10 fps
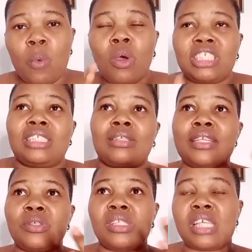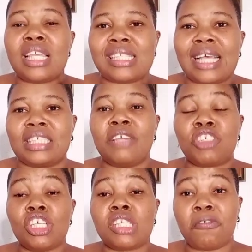What she's trying to say is that if
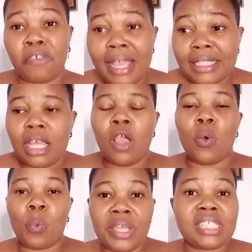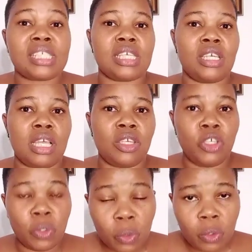she's friend with
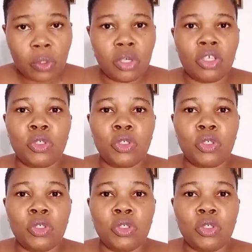you